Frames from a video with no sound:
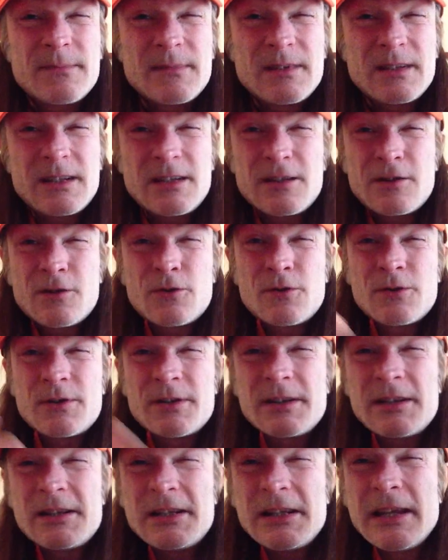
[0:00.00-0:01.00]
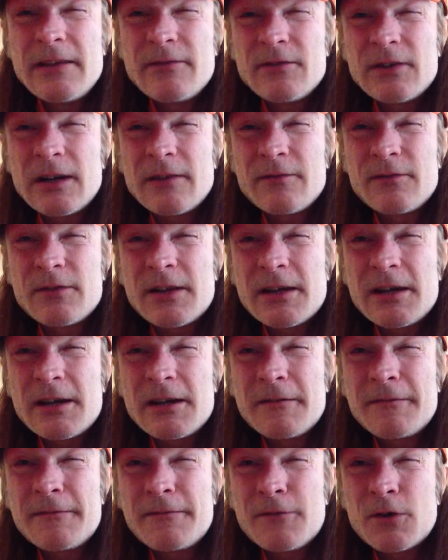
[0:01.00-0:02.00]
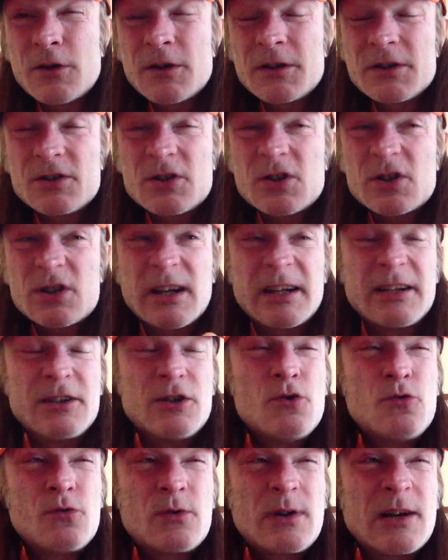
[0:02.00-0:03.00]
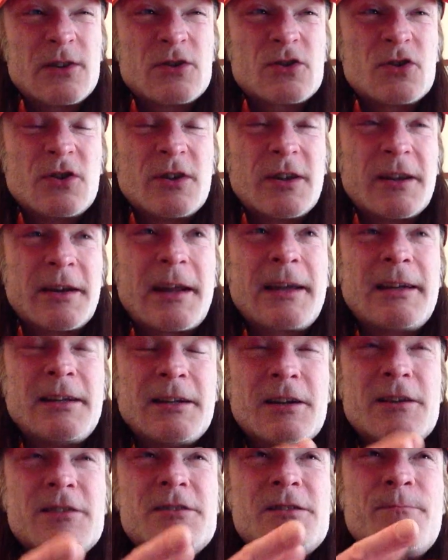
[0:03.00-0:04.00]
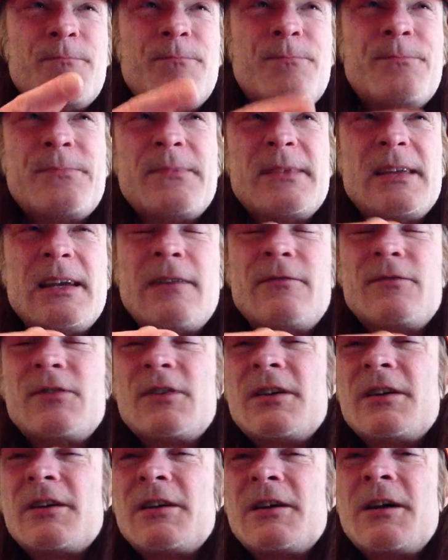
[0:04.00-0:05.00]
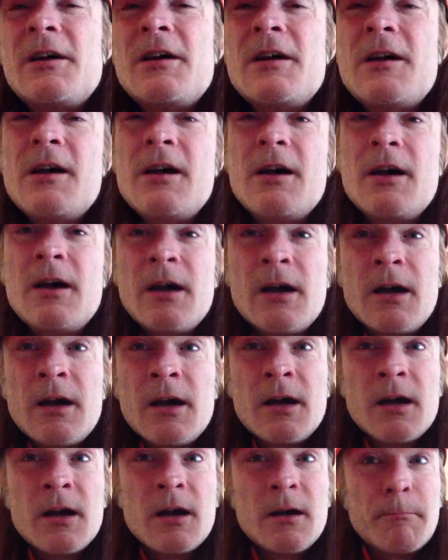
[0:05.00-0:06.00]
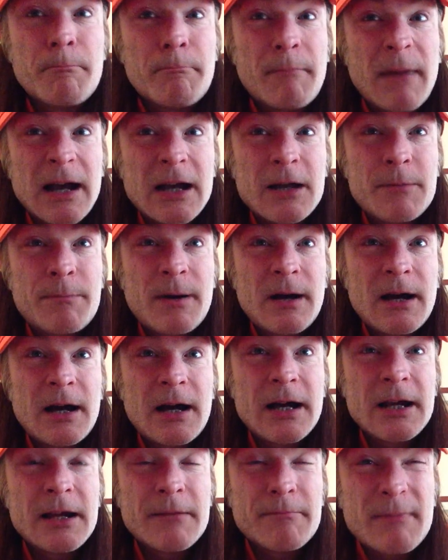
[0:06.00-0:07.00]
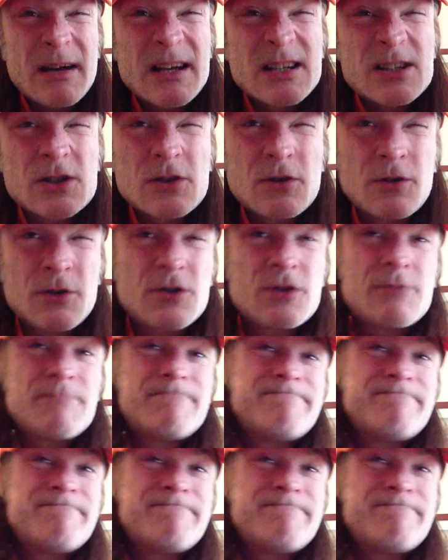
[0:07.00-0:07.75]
You know, they even have their fucking, just like Newcastle United, they have their magpie mascot.